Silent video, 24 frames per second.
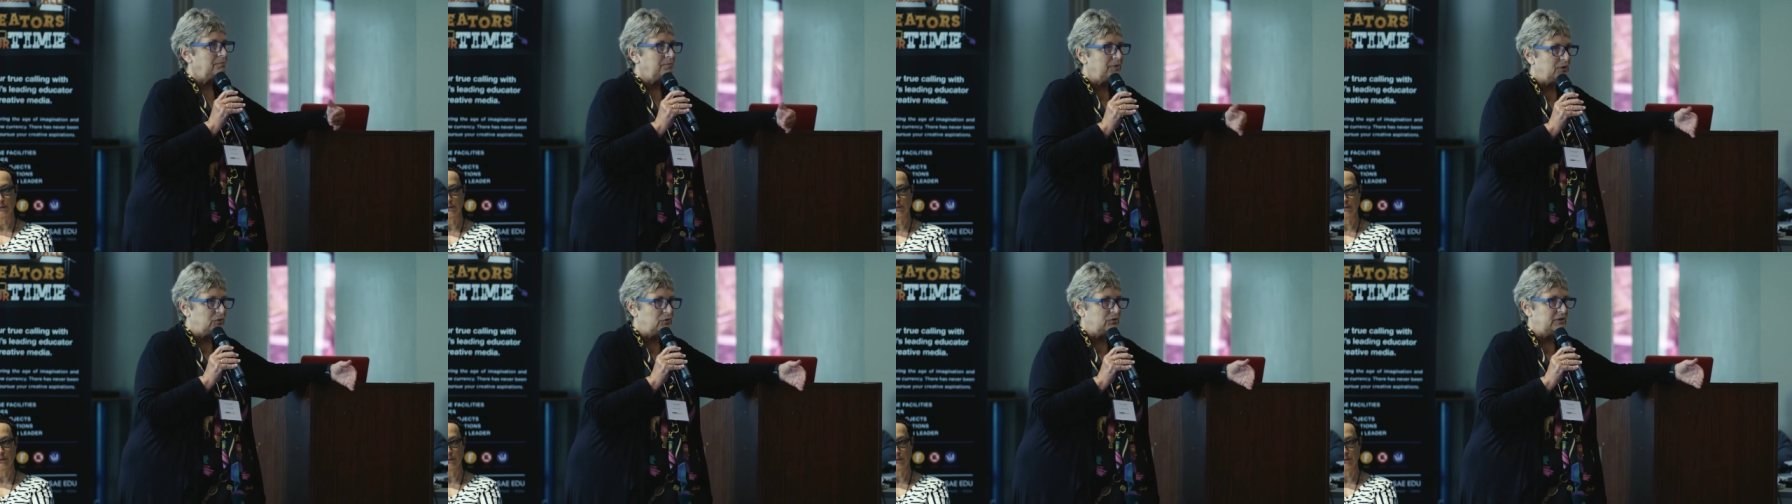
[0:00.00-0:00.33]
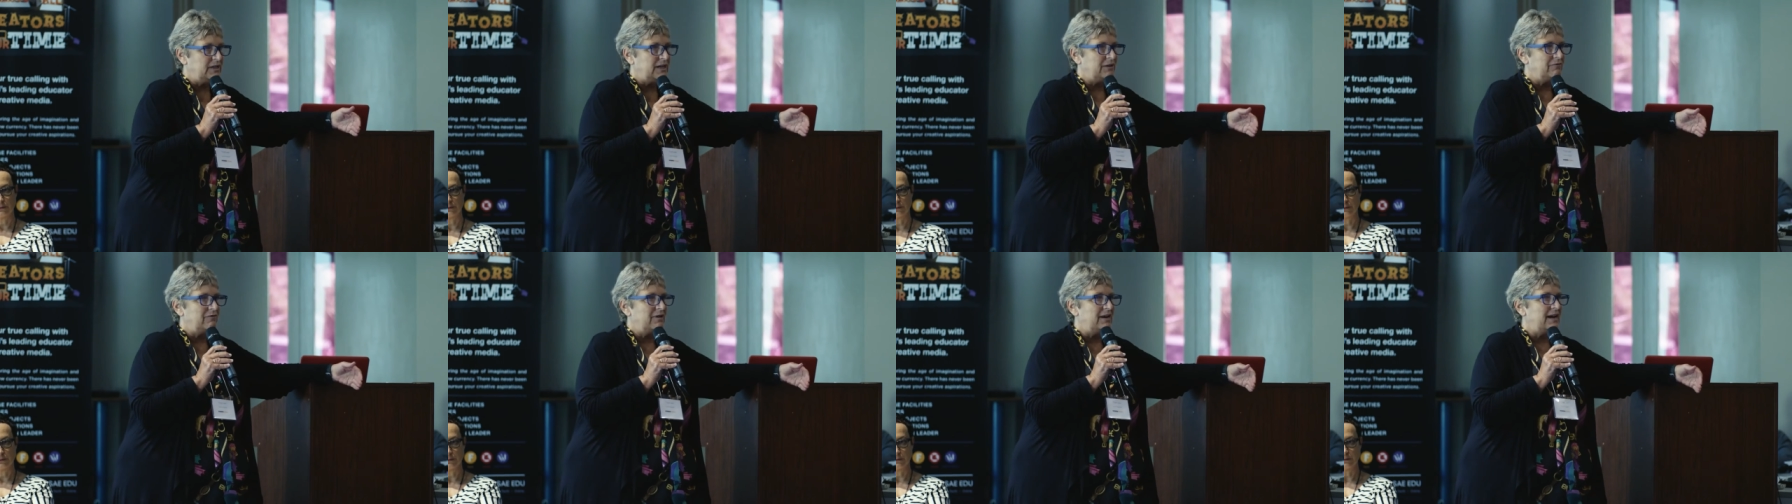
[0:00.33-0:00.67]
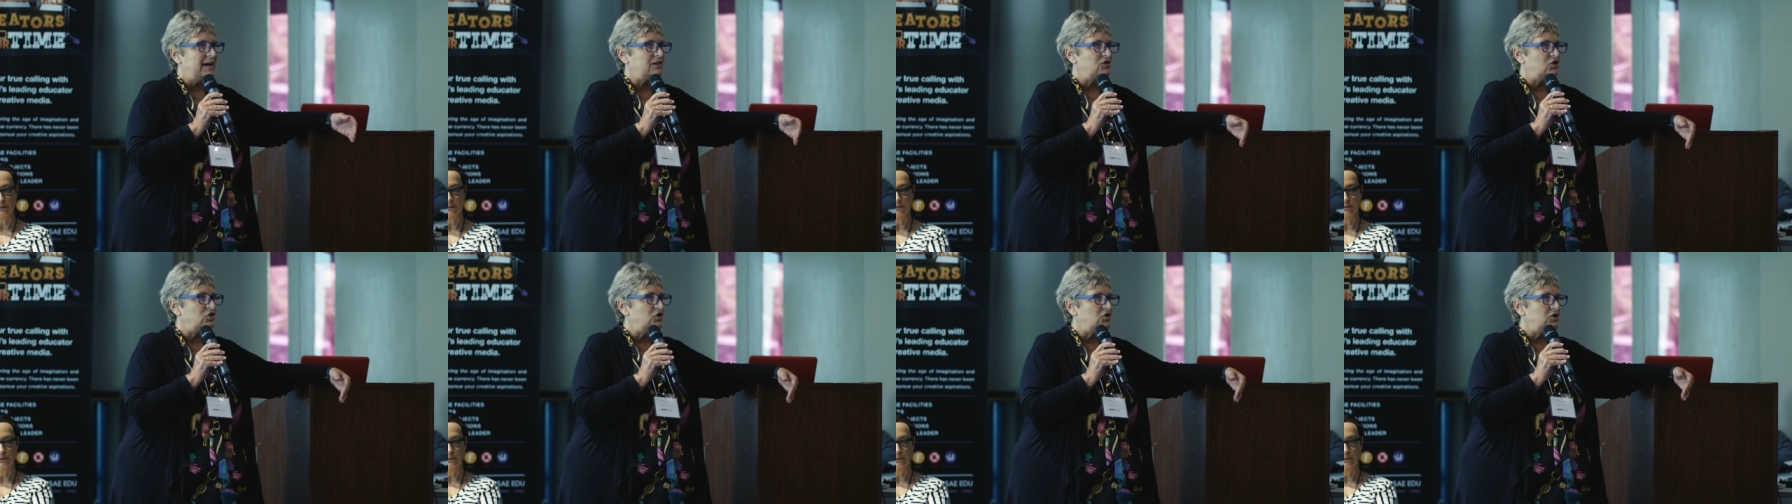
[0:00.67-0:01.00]
building
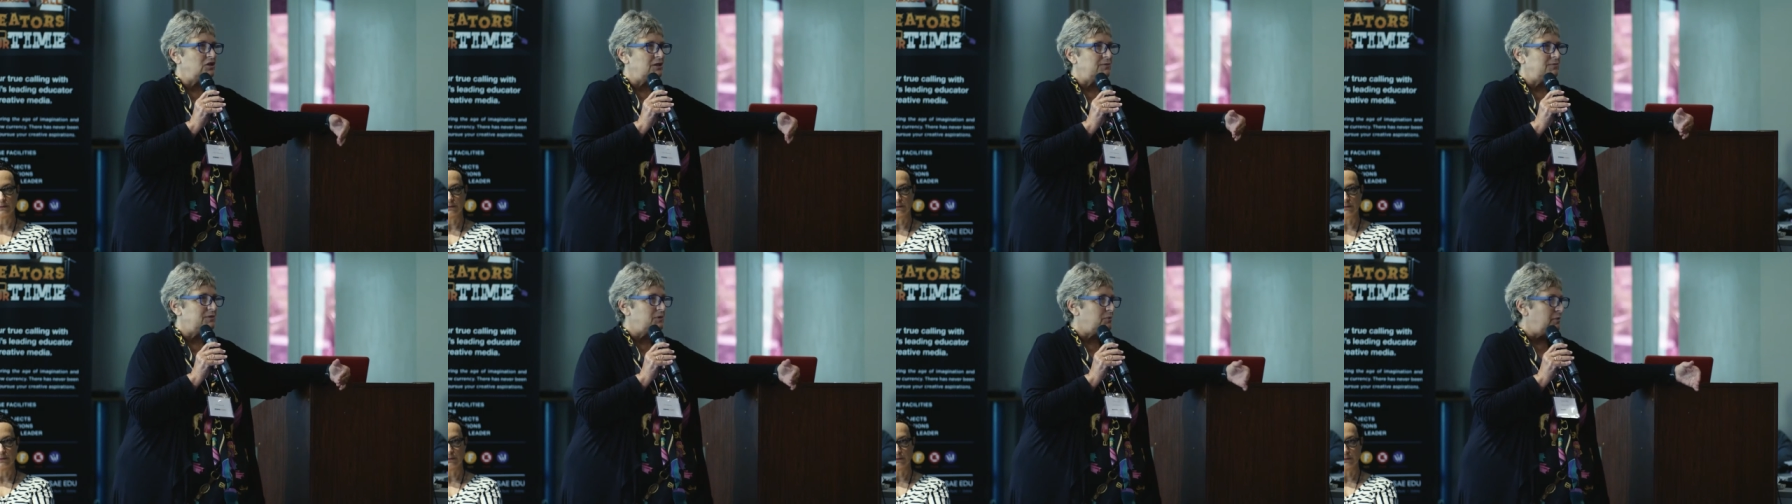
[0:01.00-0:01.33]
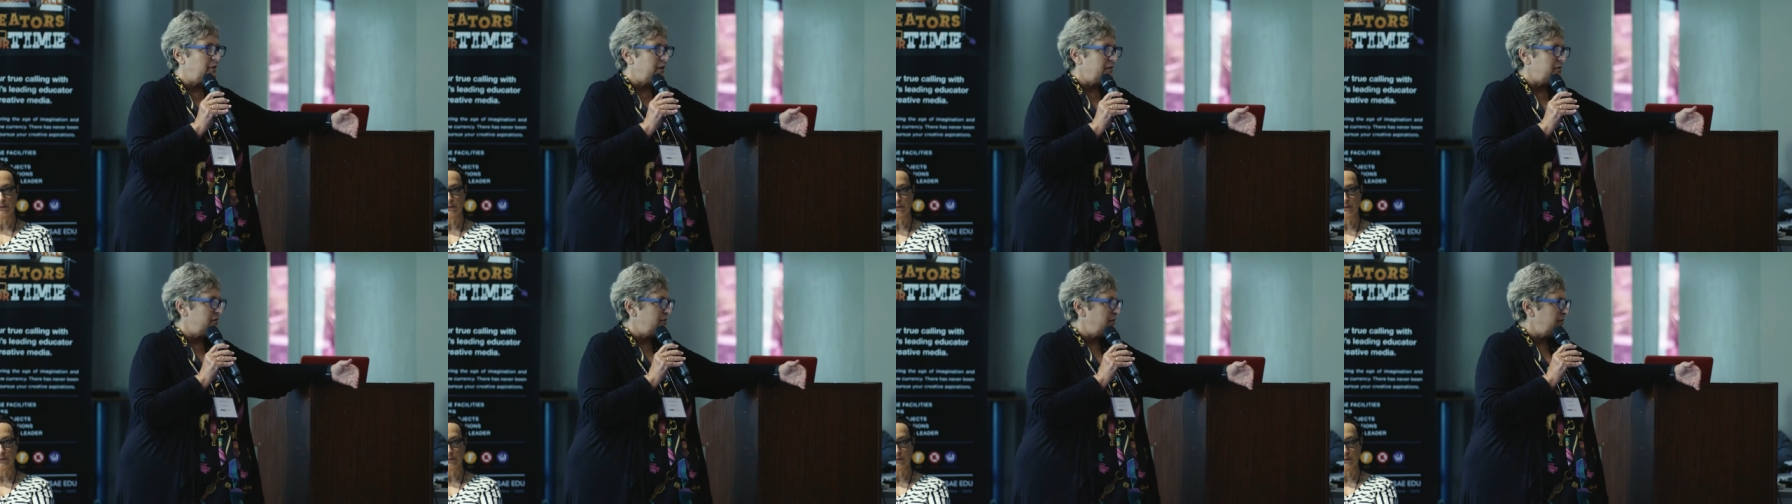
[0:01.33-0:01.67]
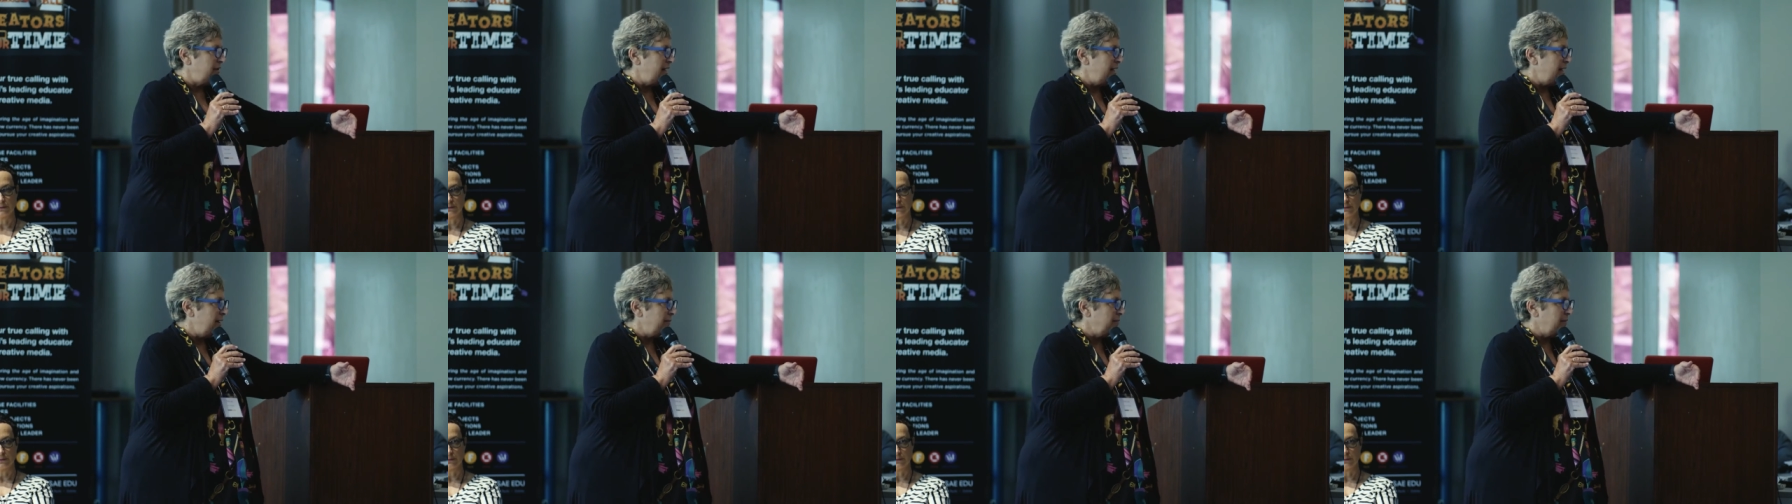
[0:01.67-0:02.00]
relationships with
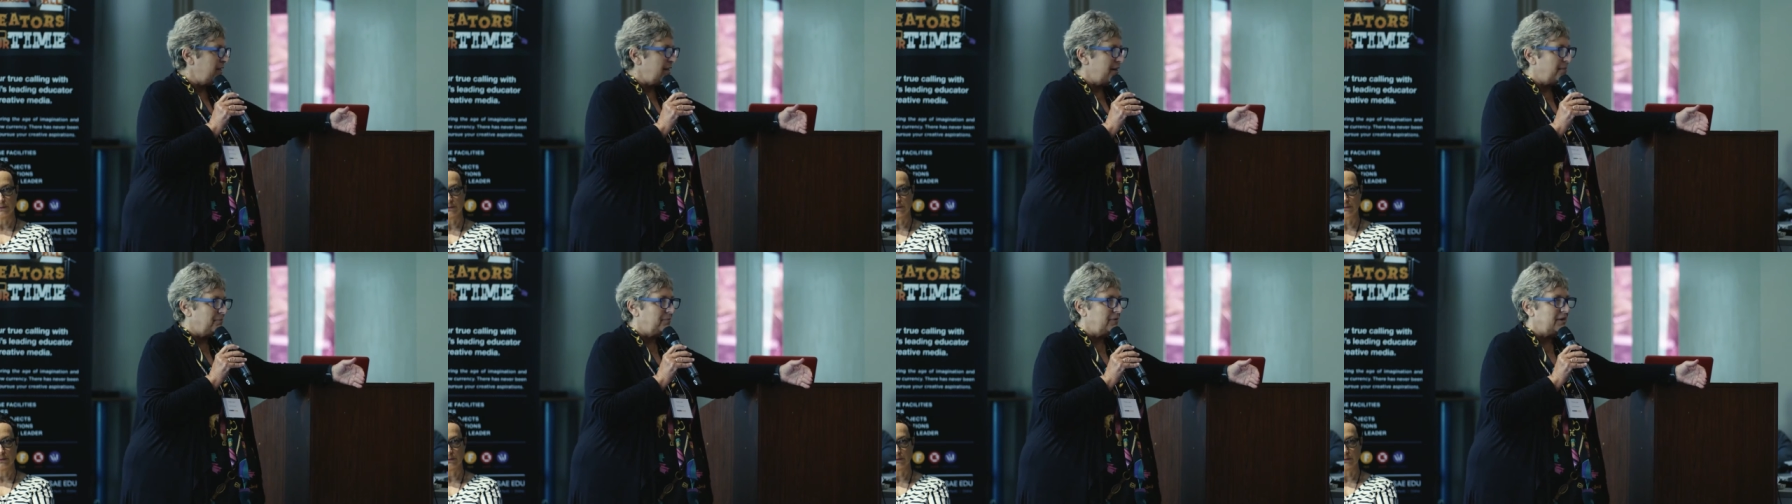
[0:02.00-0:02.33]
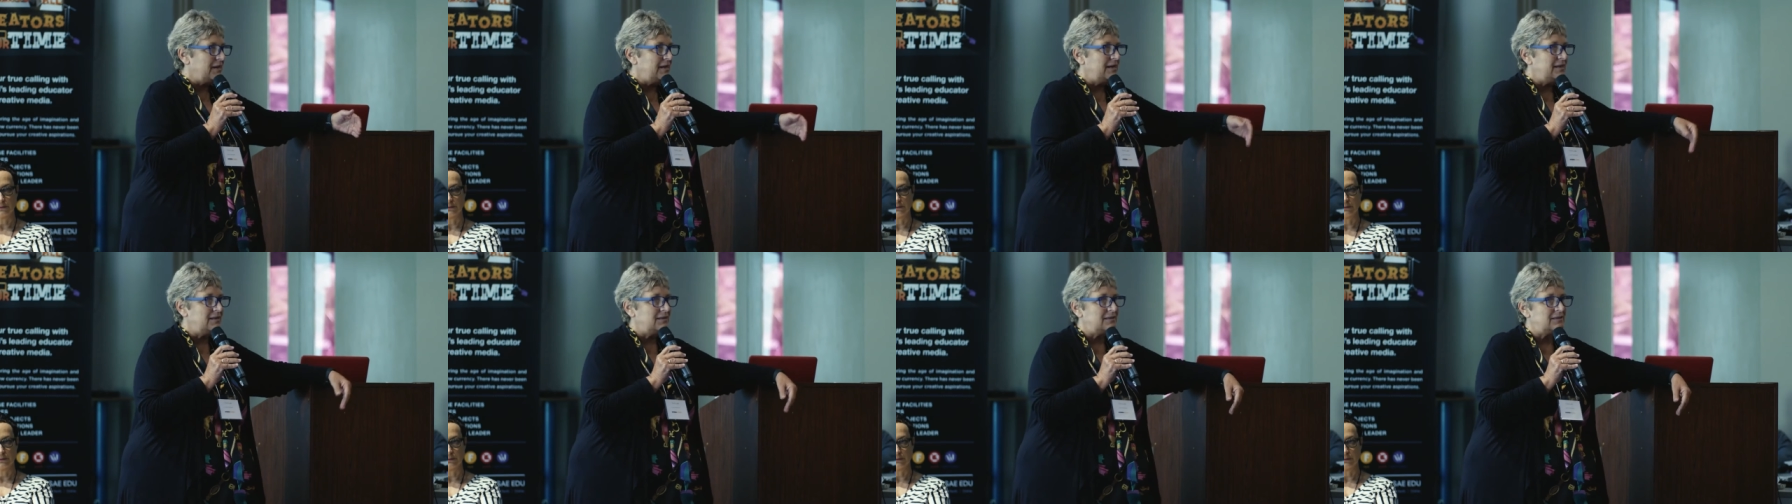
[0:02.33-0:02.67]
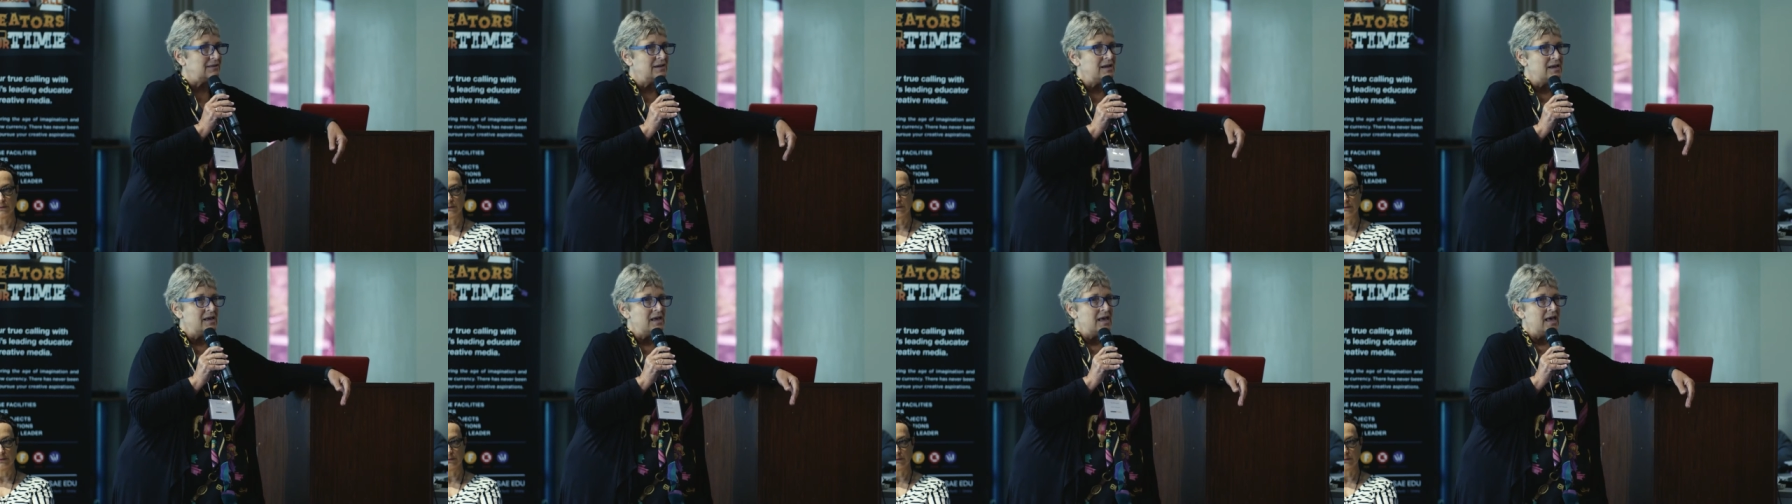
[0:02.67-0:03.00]
um, companies